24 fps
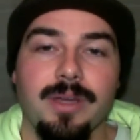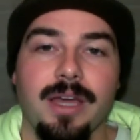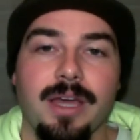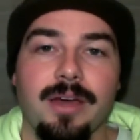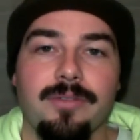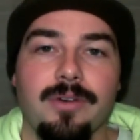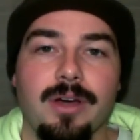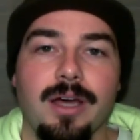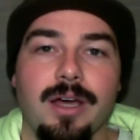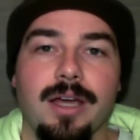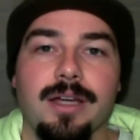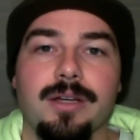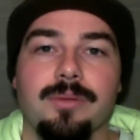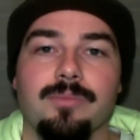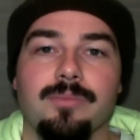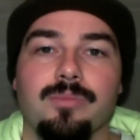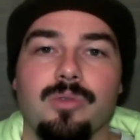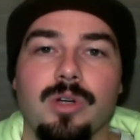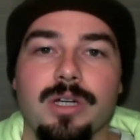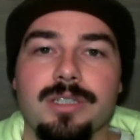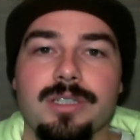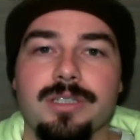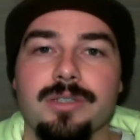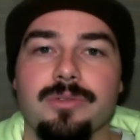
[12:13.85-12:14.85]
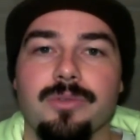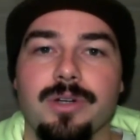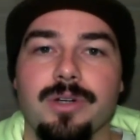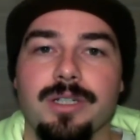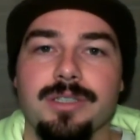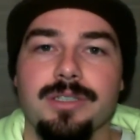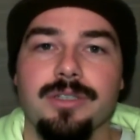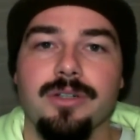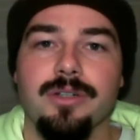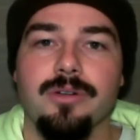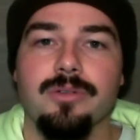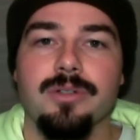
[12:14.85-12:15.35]
have a high compression
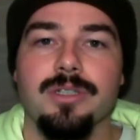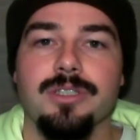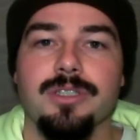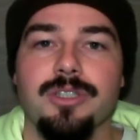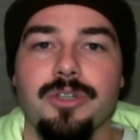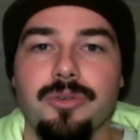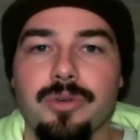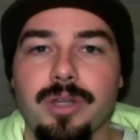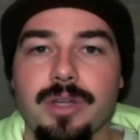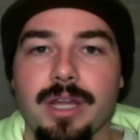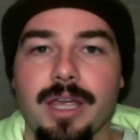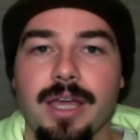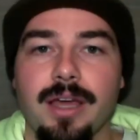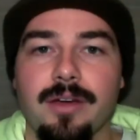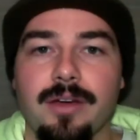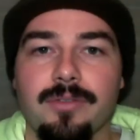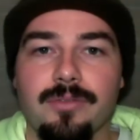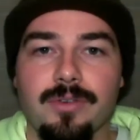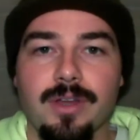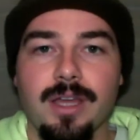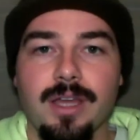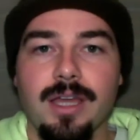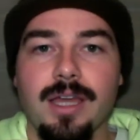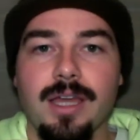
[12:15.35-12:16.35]
ratio, because you could have,